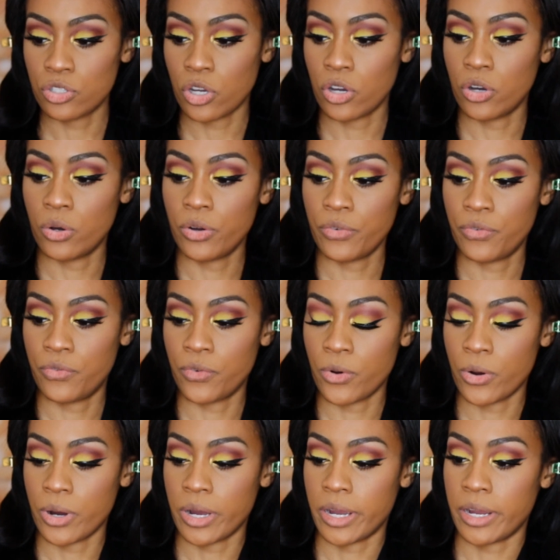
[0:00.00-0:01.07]
So
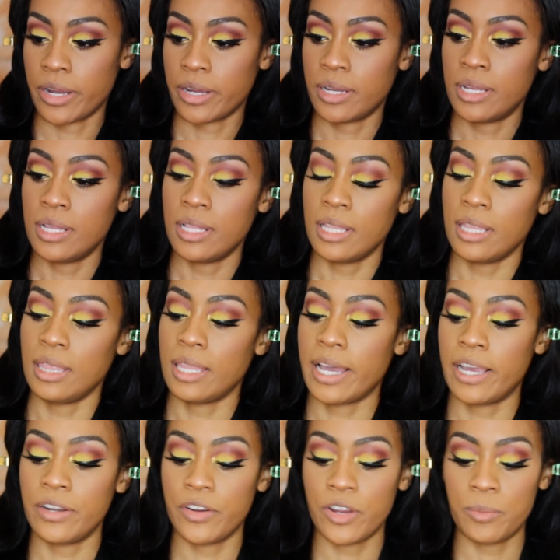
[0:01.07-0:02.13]
for
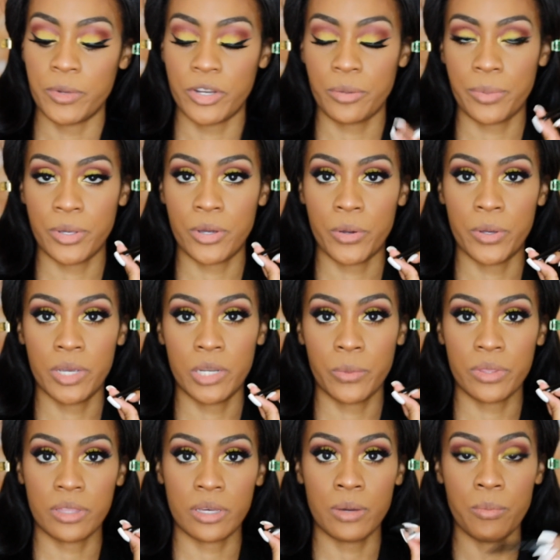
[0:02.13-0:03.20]
liner, I'm going to be going in
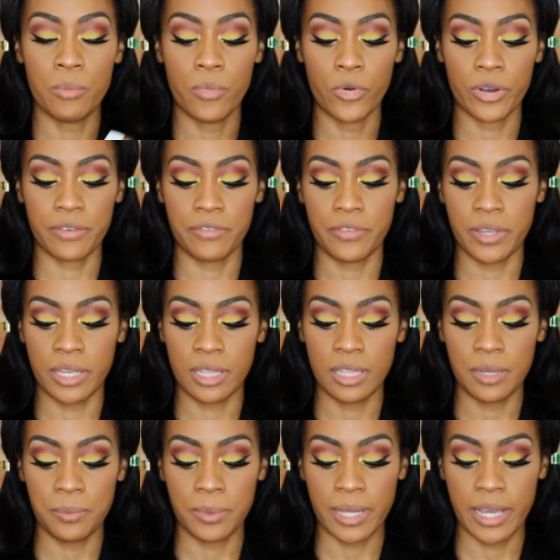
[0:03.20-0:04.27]
with the Morphe
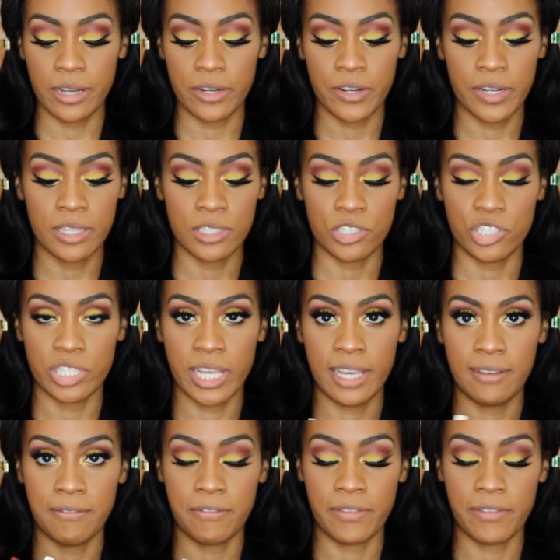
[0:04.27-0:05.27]
lip liner in the shade